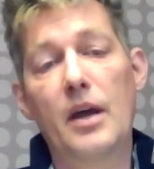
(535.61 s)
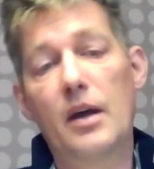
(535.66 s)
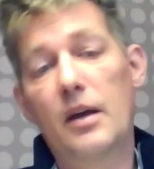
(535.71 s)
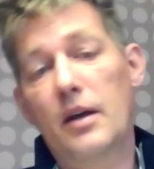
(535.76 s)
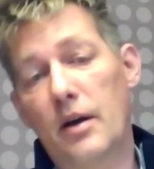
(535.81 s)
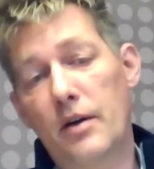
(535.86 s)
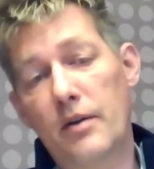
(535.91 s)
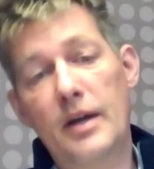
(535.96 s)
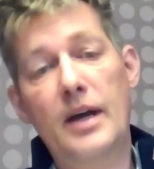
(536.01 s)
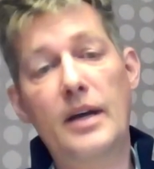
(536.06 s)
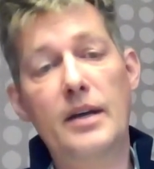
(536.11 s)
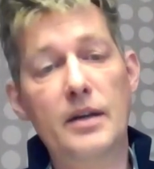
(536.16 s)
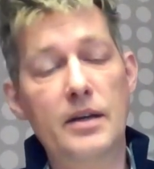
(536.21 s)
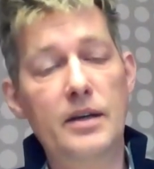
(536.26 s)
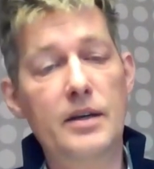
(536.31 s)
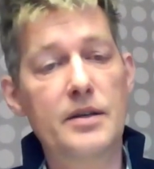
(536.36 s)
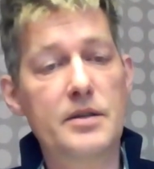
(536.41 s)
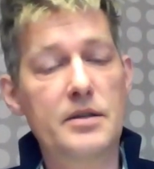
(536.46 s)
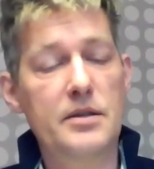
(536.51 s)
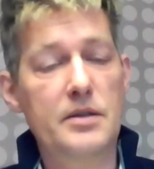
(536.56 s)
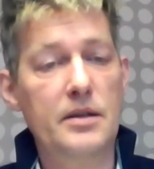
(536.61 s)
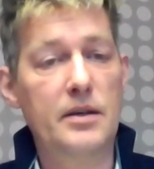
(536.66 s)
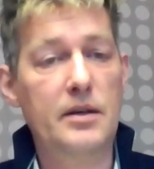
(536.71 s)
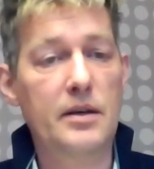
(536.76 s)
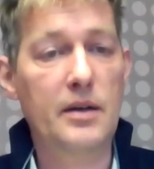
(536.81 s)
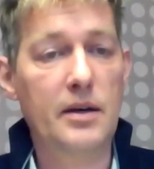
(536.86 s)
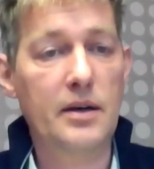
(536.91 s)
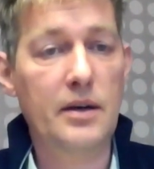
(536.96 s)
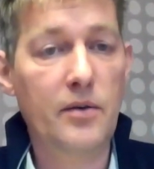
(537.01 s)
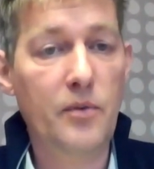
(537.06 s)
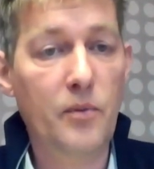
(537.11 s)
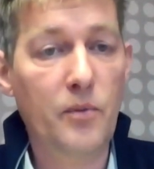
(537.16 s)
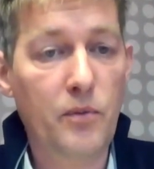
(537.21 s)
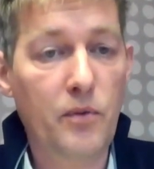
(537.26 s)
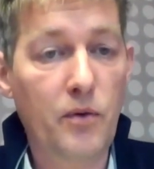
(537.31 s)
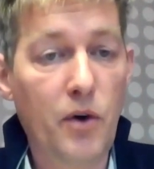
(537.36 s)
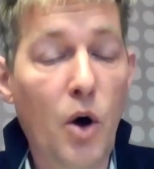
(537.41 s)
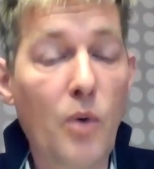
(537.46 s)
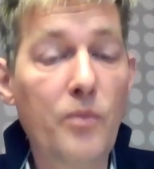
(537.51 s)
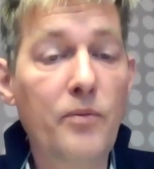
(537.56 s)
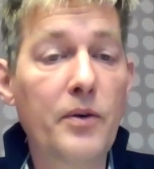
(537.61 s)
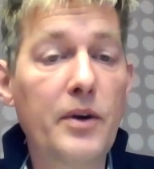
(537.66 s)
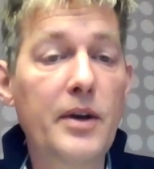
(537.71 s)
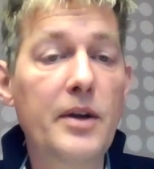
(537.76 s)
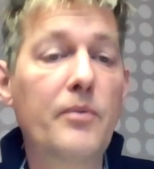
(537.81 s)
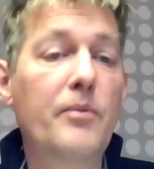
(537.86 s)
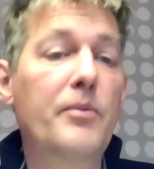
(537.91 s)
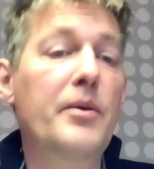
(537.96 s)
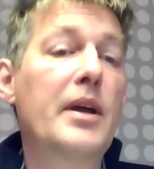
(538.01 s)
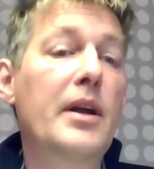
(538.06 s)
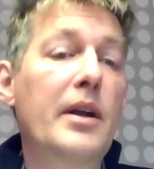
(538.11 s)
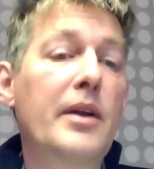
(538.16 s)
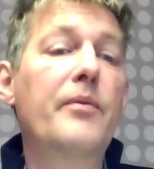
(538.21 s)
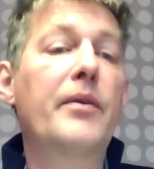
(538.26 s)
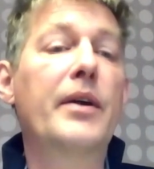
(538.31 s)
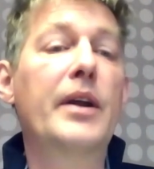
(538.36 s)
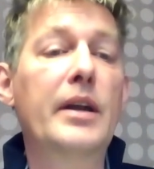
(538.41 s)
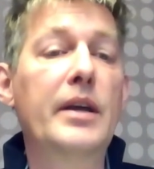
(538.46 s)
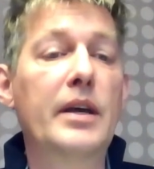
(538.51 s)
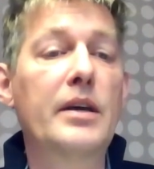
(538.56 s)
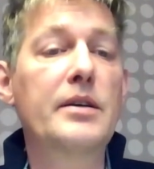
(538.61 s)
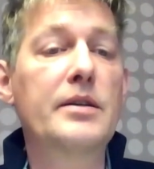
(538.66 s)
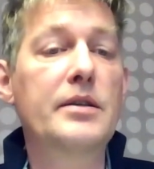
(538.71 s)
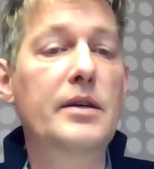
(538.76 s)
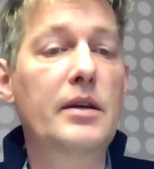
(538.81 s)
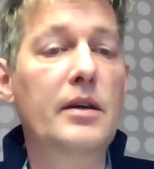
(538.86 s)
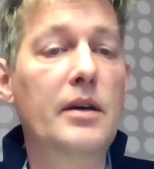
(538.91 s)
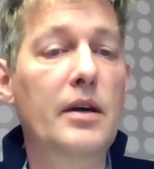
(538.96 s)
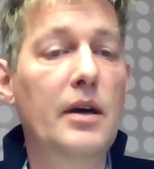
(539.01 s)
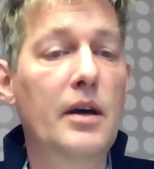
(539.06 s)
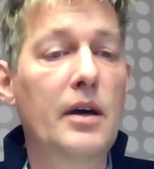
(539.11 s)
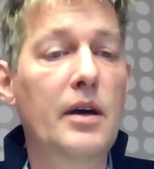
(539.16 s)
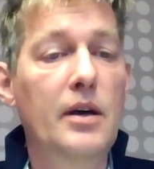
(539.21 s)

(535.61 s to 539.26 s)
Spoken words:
Now that is hopefully really, really easy.